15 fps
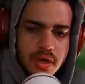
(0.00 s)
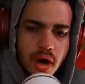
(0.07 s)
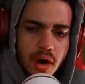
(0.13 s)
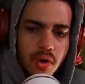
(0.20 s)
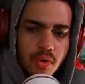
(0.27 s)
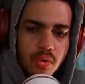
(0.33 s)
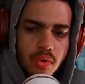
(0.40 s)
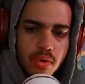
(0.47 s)

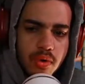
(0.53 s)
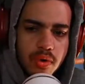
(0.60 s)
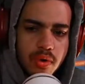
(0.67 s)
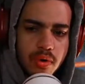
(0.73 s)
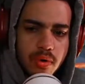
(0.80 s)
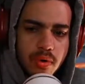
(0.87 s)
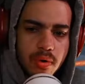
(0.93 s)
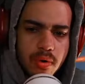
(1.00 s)
Oh.
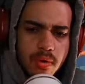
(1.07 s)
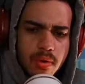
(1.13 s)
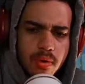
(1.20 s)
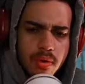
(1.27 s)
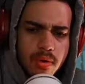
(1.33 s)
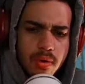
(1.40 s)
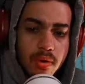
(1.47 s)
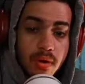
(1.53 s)

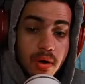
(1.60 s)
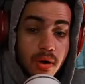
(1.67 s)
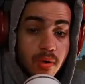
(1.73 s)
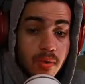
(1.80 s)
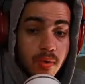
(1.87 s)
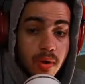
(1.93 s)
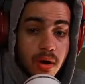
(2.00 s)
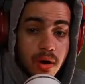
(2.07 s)

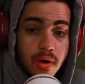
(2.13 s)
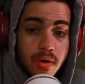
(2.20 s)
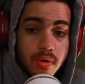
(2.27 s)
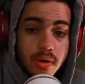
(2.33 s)
Oh. Oh.